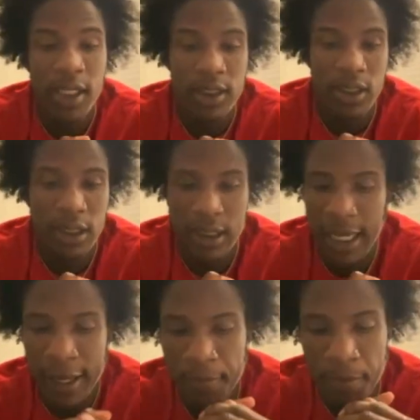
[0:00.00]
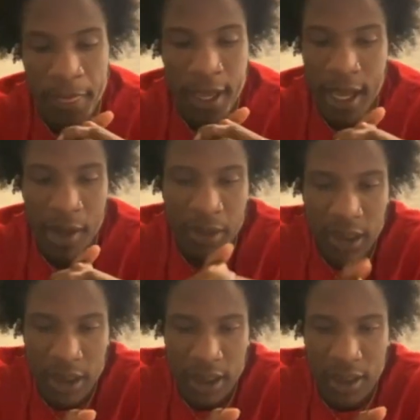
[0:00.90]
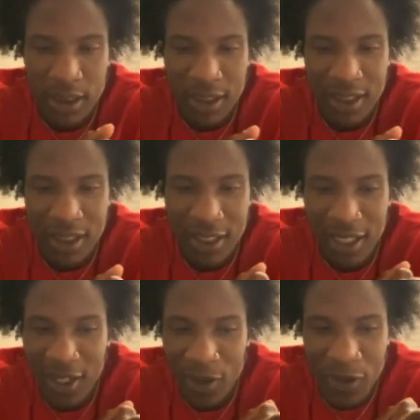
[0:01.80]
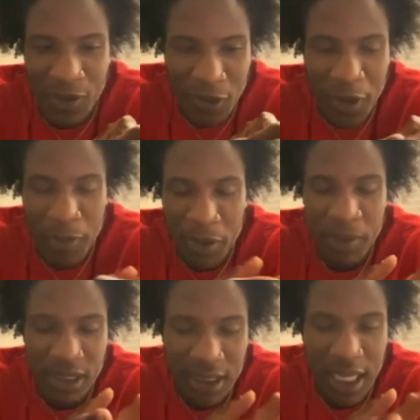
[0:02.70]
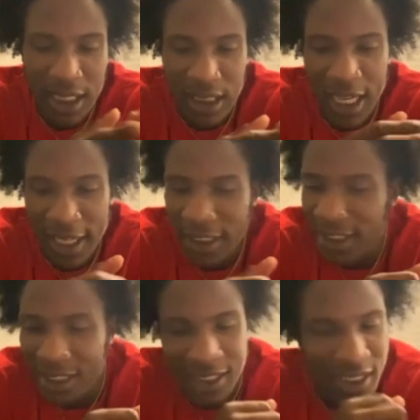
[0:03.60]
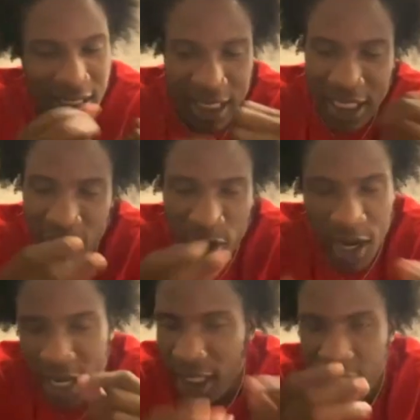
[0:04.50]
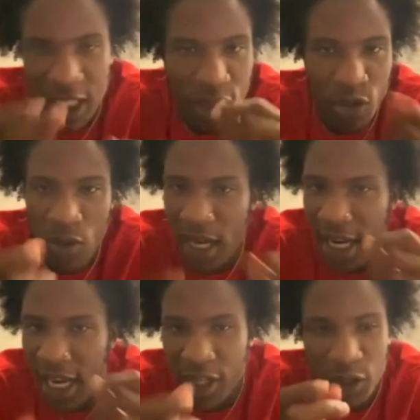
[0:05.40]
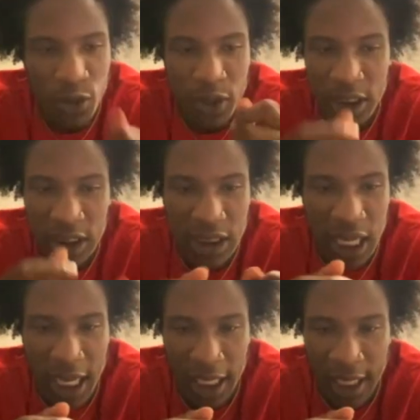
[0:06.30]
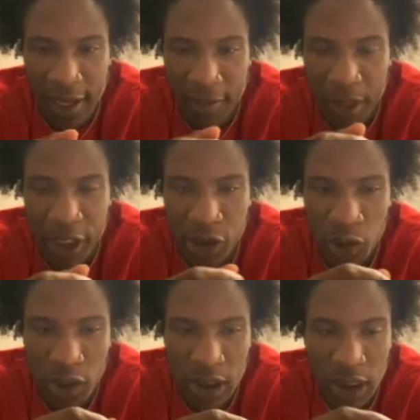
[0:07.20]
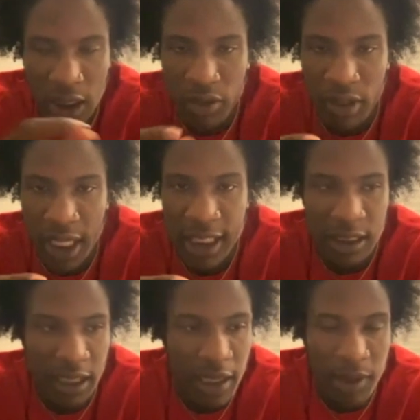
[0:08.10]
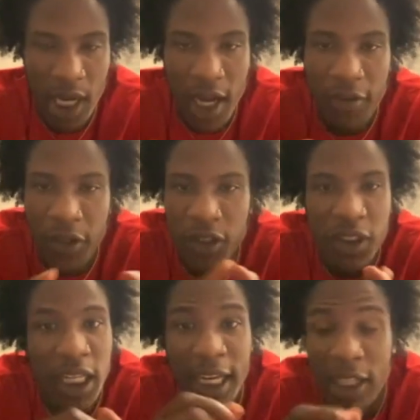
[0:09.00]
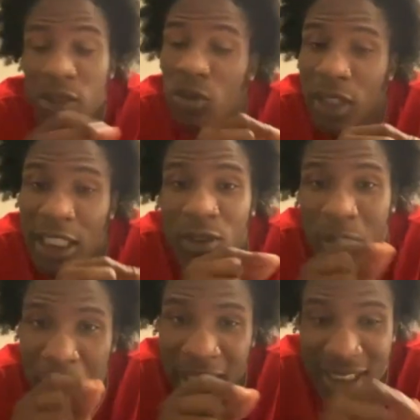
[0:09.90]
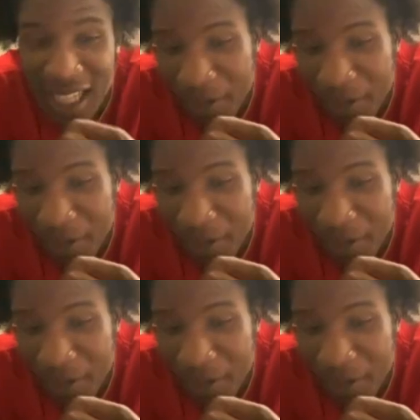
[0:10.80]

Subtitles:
So it's like I'ma just what go put me aside is like keep grinding, keep doing what I gotta do. Just like make sure the little things and keep God first. Like that's what the biggest thing.